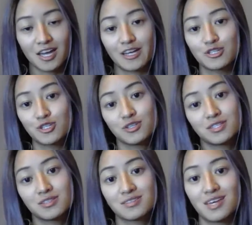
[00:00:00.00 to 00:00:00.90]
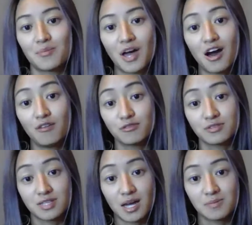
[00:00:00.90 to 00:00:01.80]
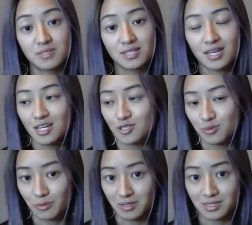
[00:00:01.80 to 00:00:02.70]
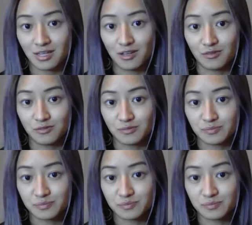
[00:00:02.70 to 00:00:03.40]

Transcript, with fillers: and choosing to take powerful steps towards love